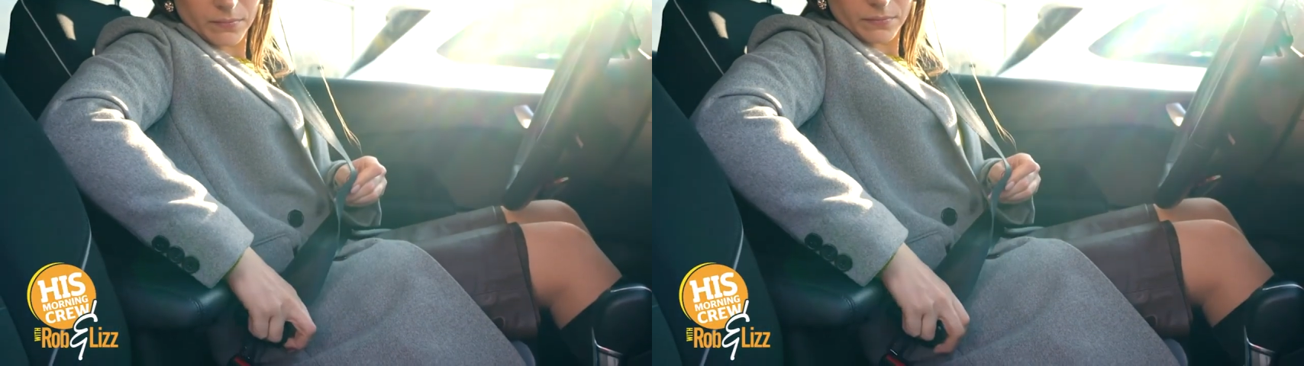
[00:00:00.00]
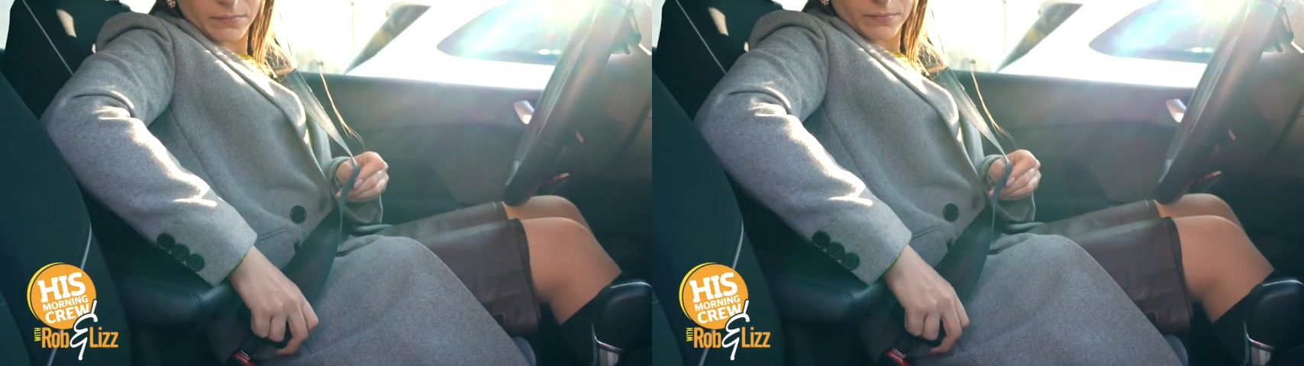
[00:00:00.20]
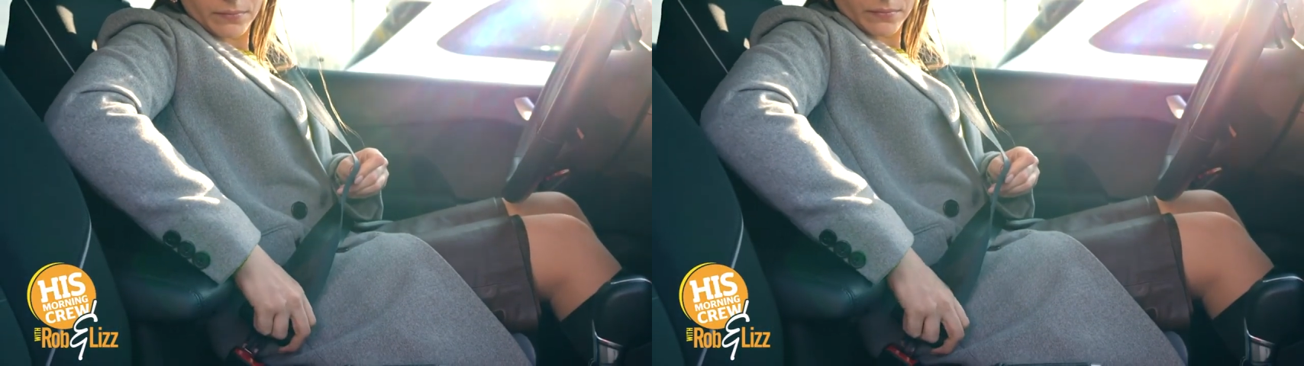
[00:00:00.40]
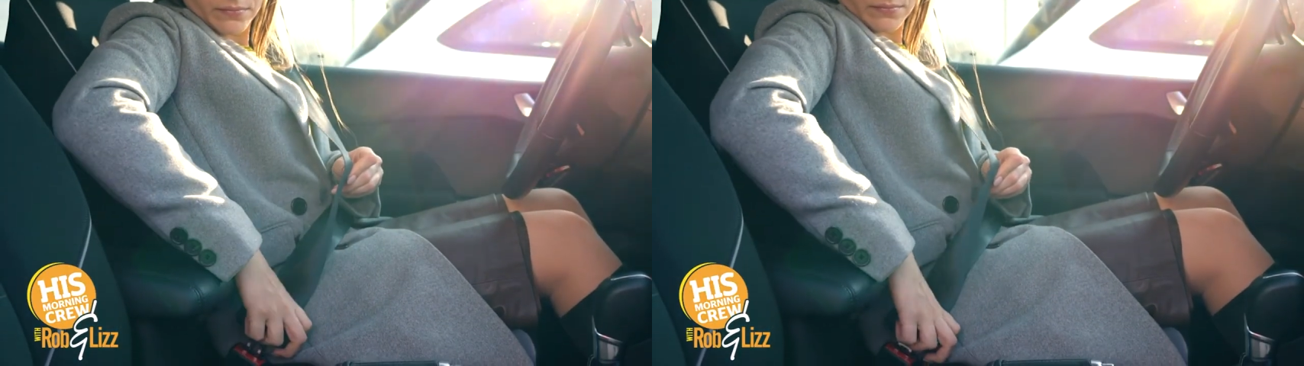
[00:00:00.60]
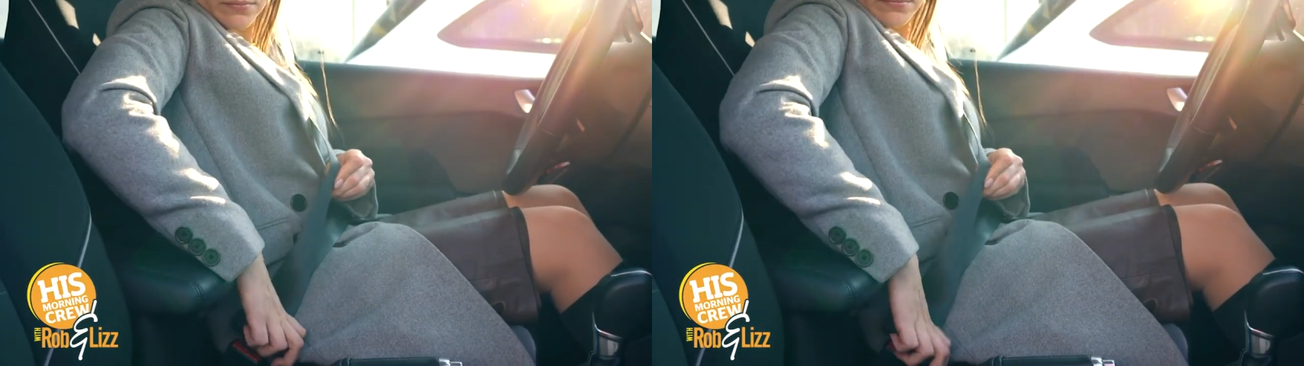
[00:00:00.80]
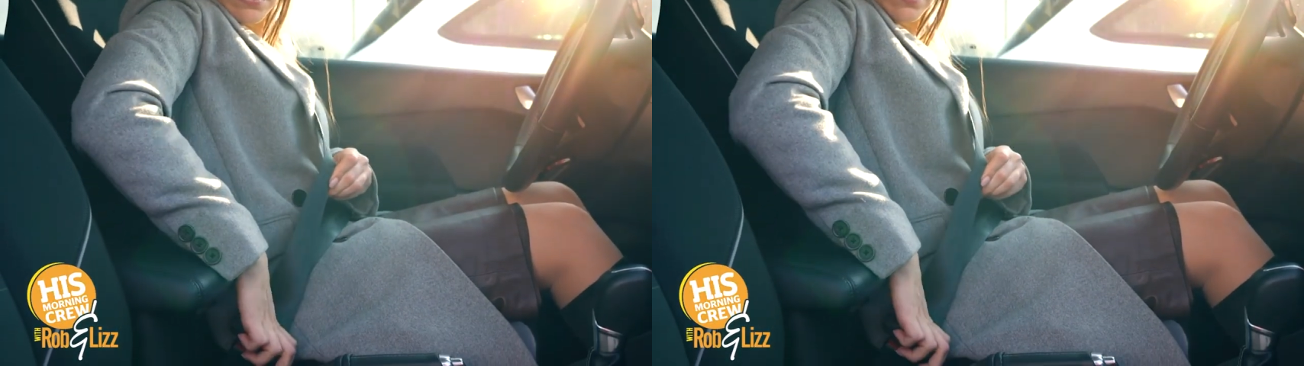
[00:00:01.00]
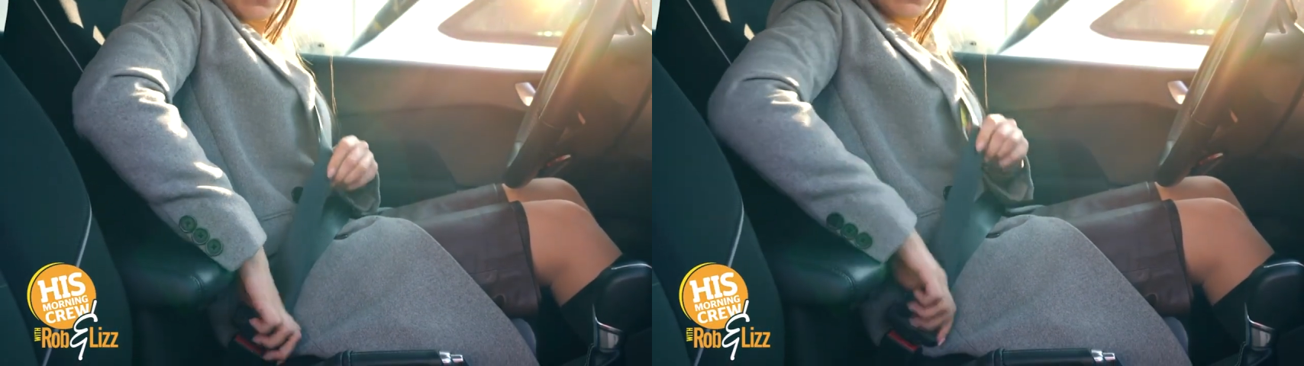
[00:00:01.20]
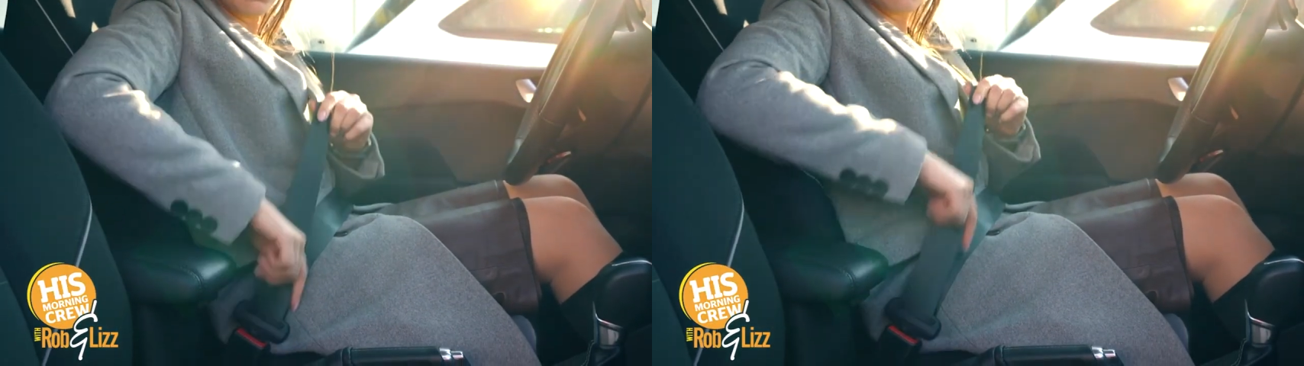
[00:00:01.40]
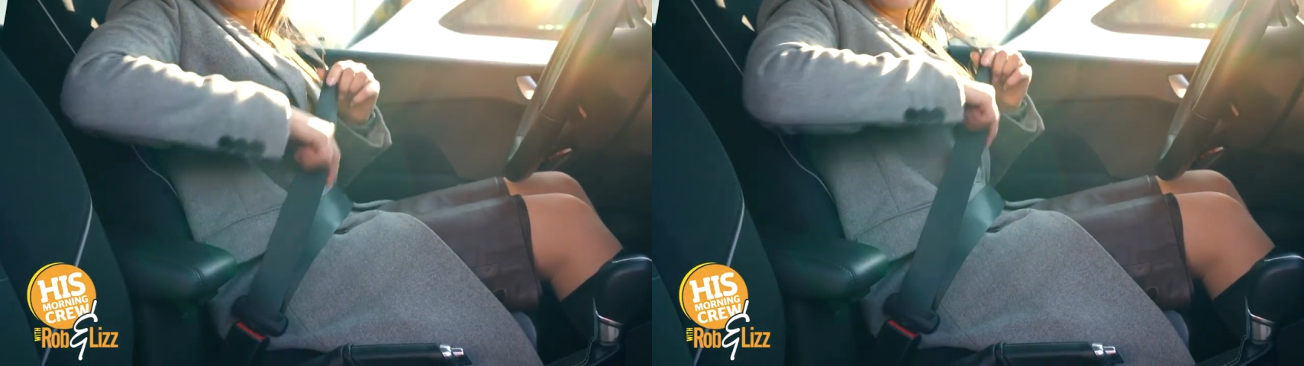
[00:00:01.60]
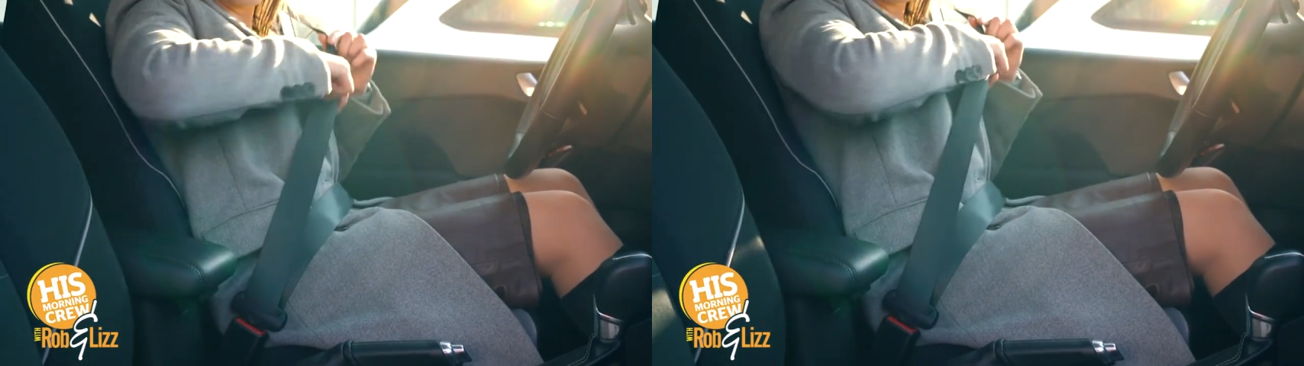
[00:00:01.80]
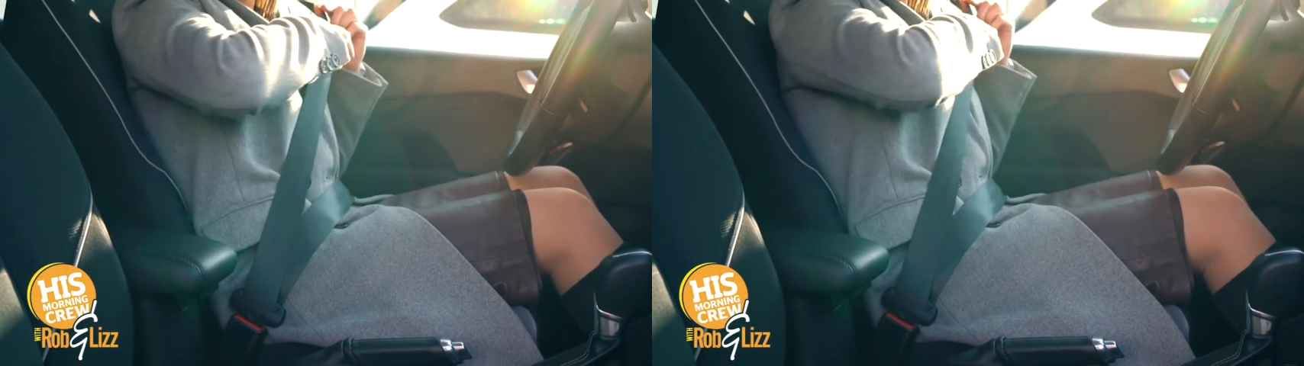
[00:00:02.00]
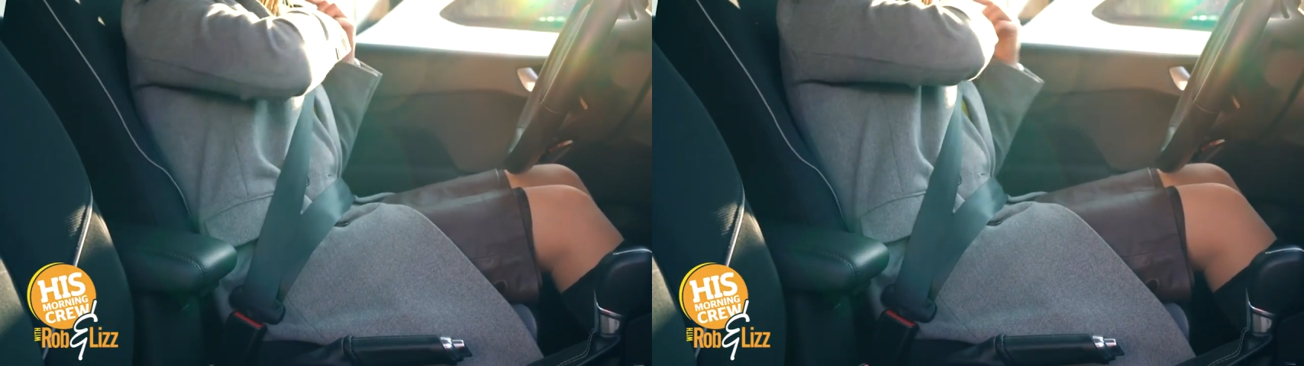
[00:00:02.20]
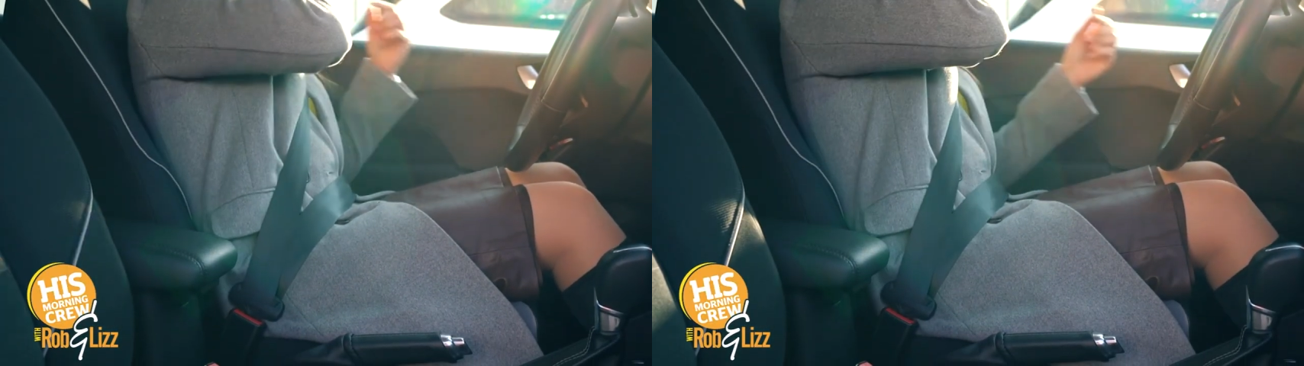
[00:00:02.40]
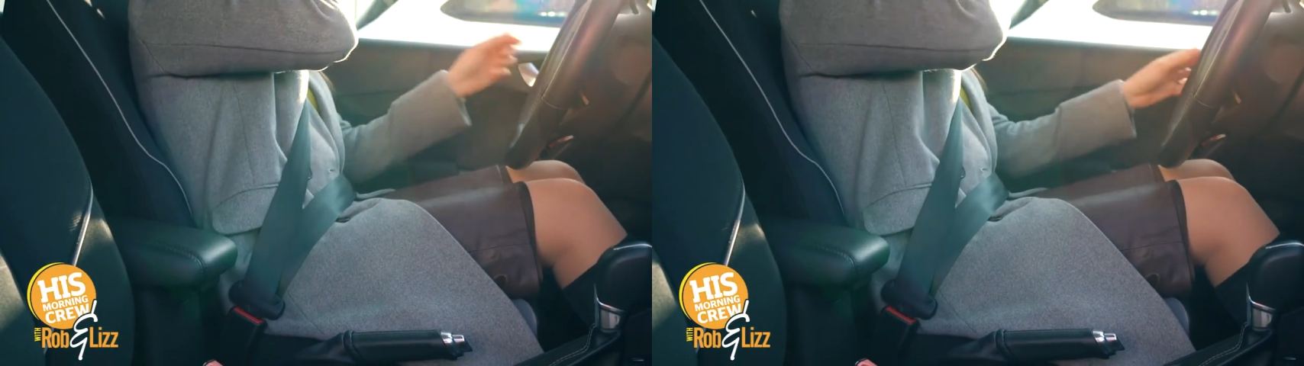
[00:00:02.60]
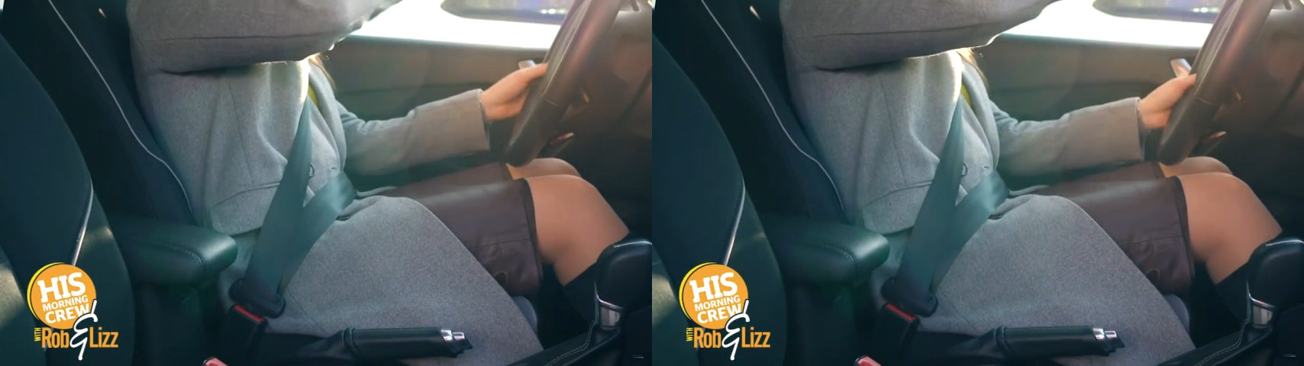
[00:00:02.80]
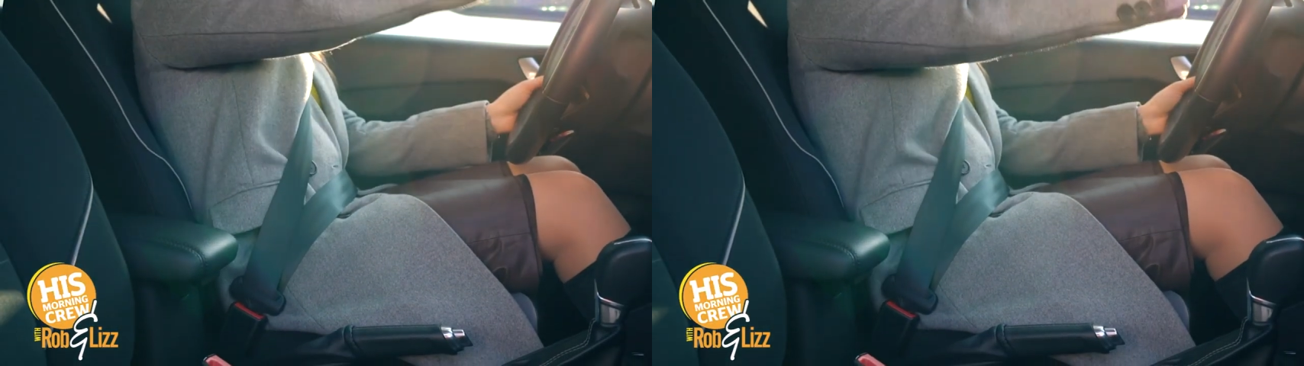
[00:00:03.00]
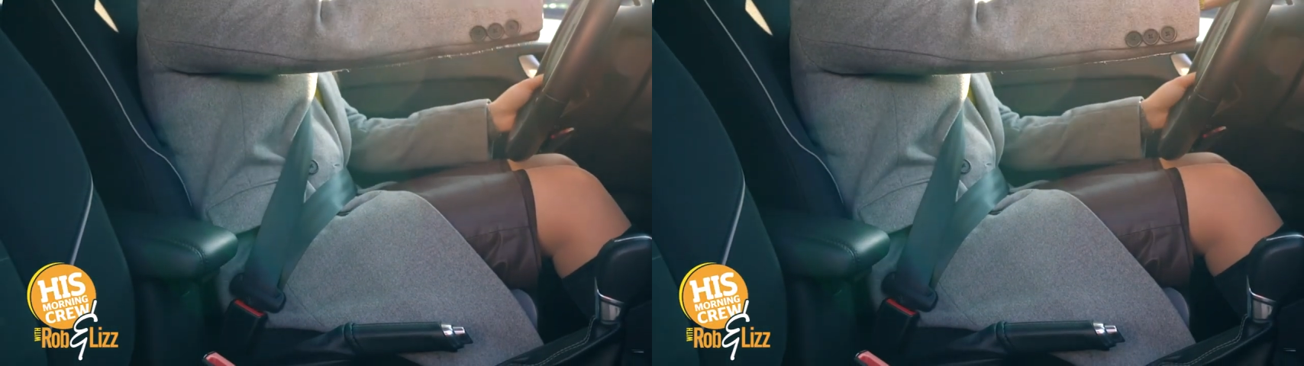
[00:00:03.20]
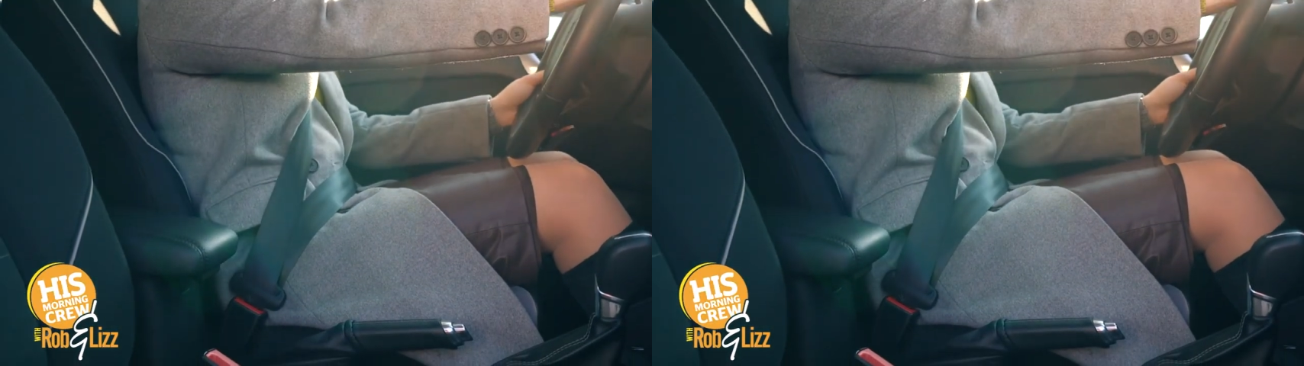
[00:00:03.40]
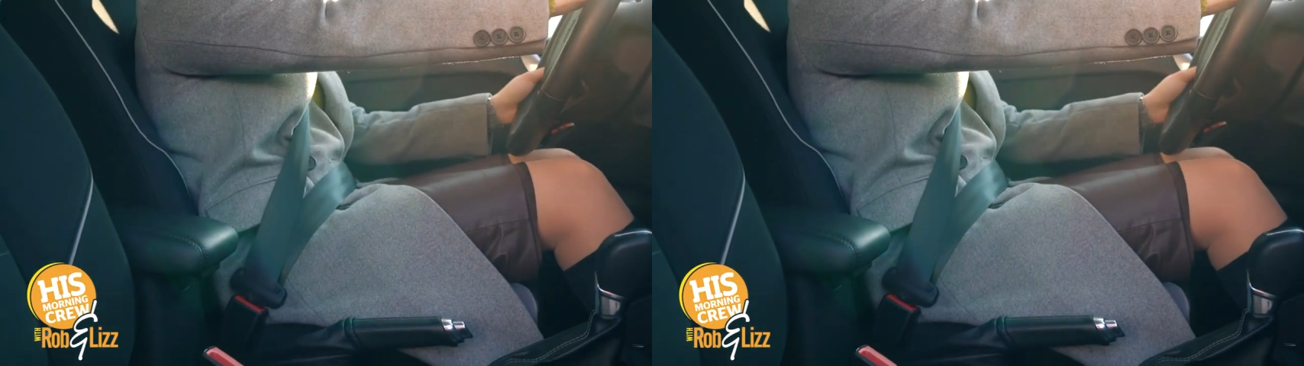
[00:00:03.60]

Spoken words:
No face is visible, so there are no lips to read.